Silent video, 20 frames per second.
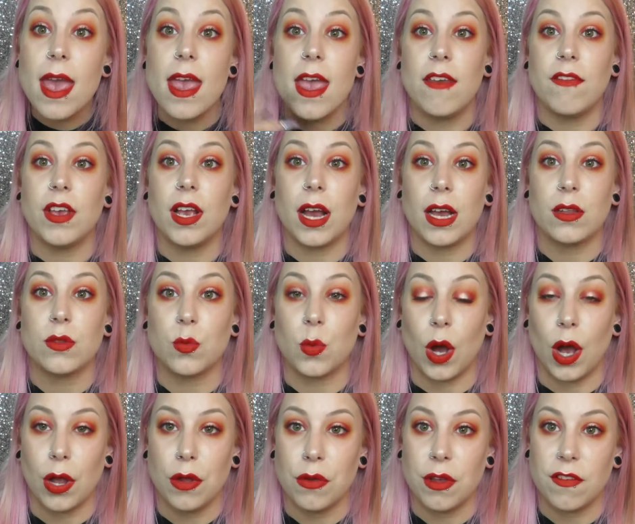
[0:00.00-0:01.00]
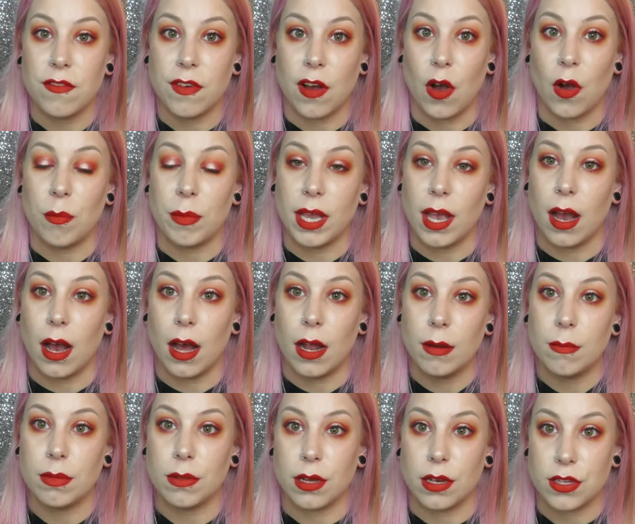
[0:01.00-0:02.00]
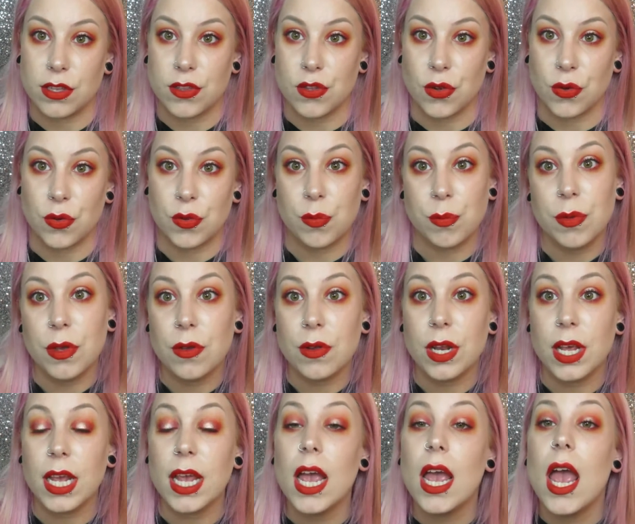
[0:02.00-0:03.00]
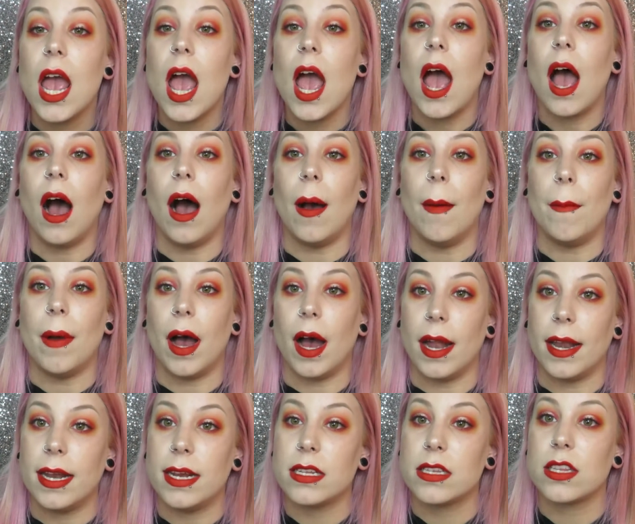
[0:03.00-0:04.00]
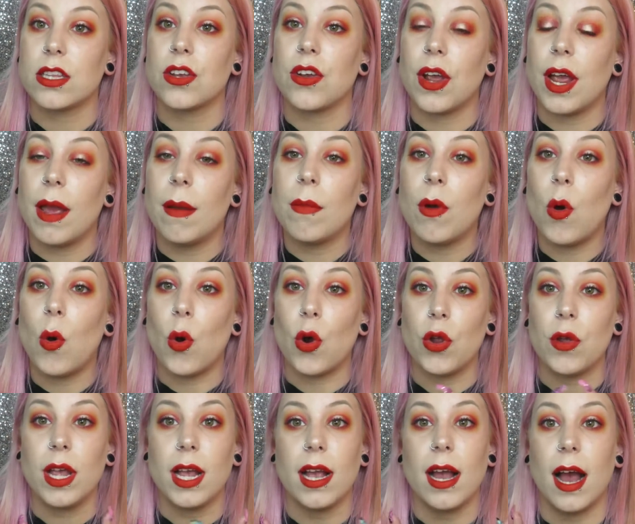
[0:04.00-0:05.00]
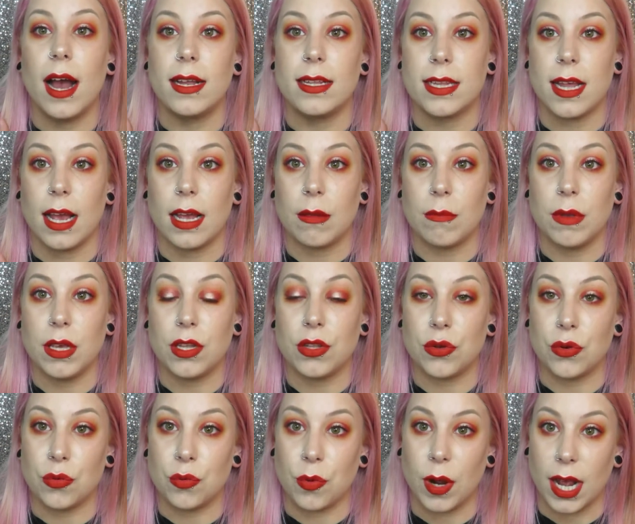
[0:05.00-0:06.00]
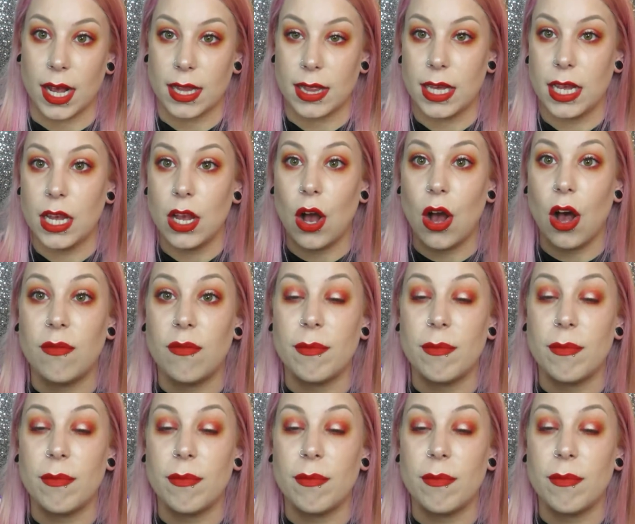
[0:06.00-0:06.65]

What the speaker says: If you guys want, you can follow me on blushstrokesbeauty on Instagram, or you can contact me directly.